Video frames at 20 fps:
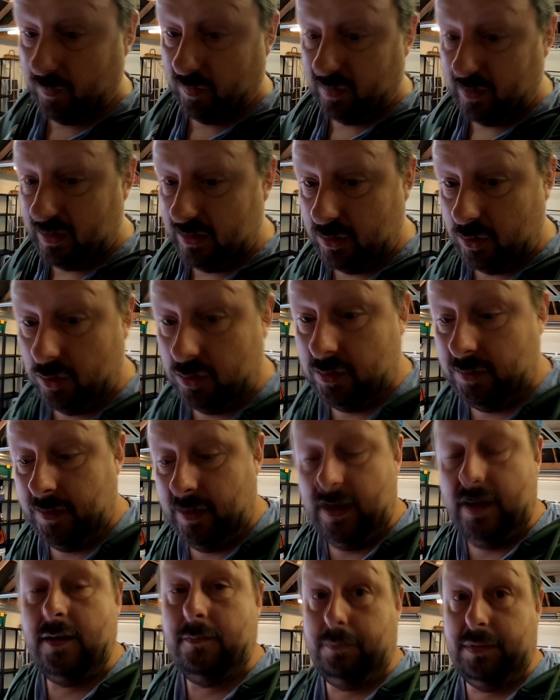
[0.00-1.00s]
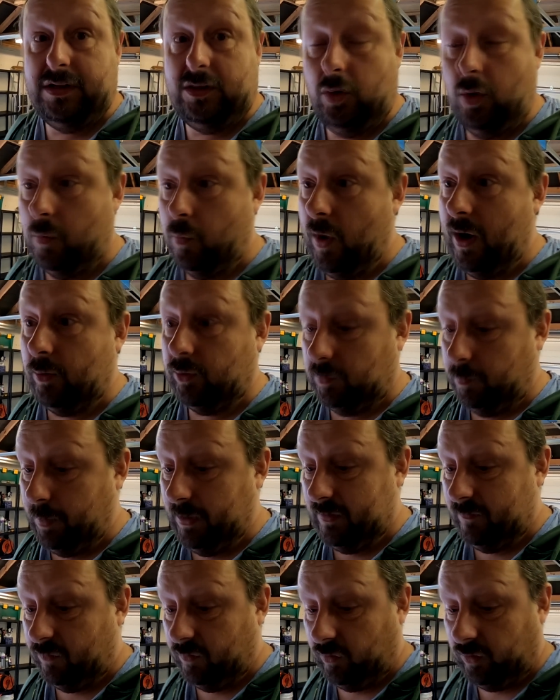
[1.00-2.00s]
if it's any good. Be doing well to
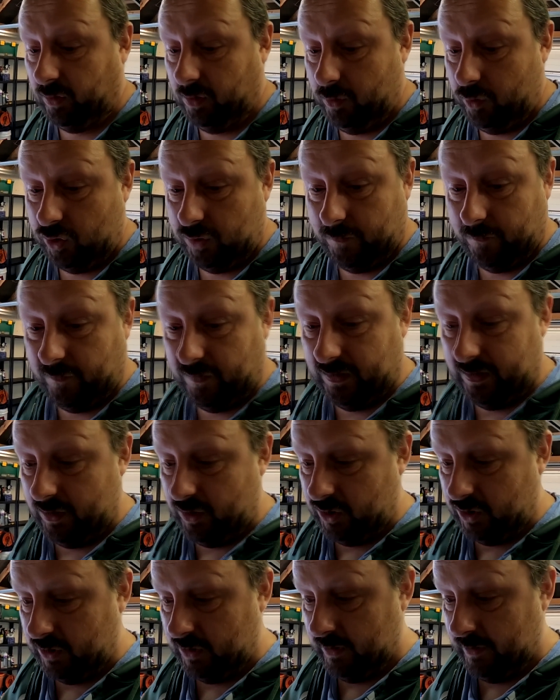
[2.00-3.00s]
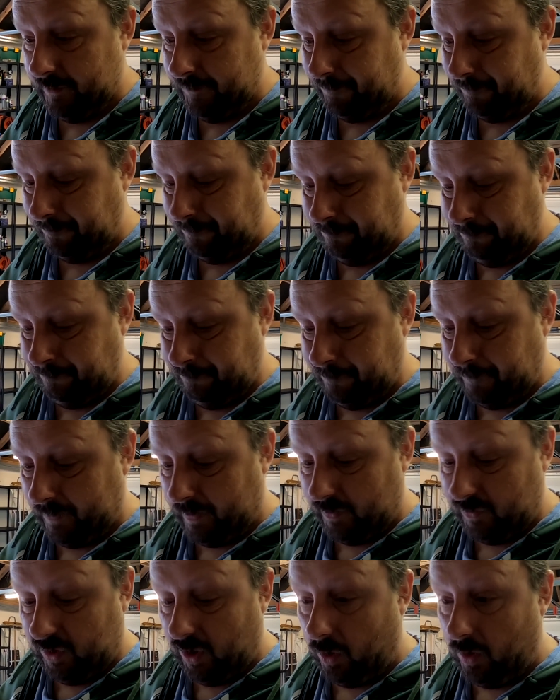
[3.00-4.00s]
beat solution finish.
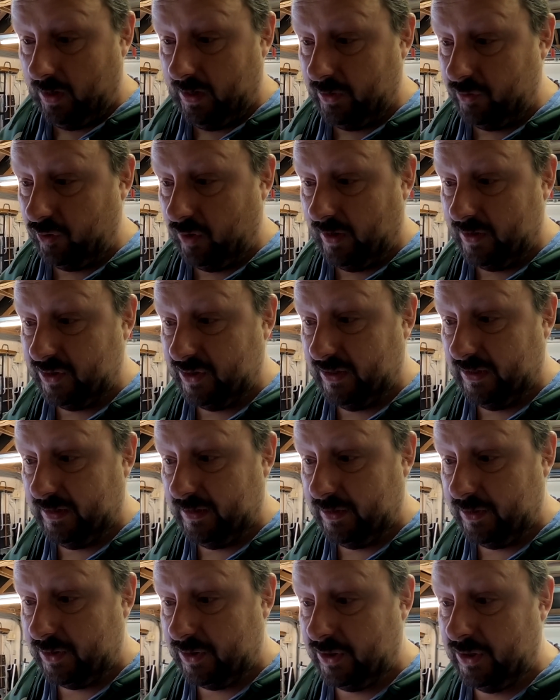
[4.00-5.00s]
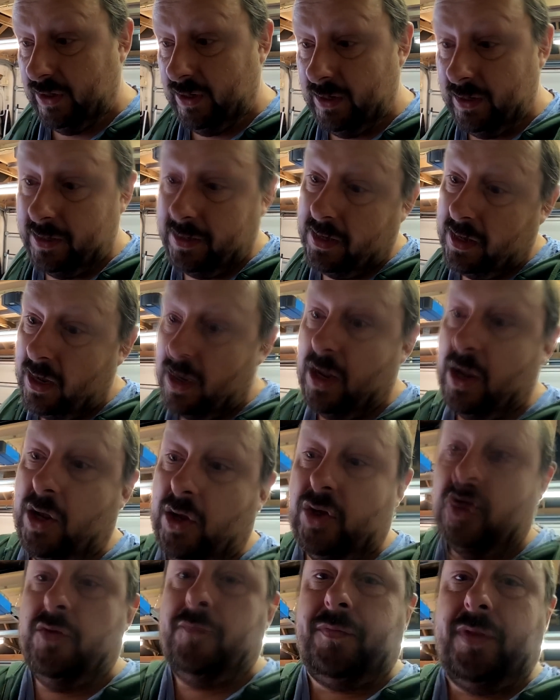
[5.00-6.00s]
Tyre dressings.
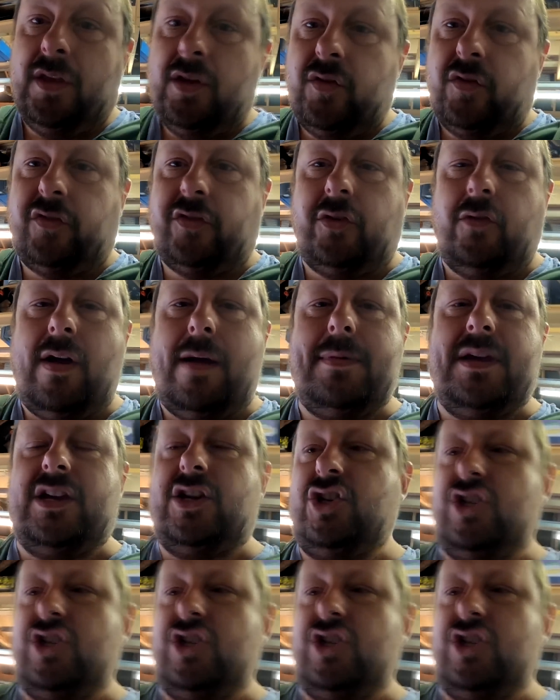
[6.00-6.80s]
Ceramic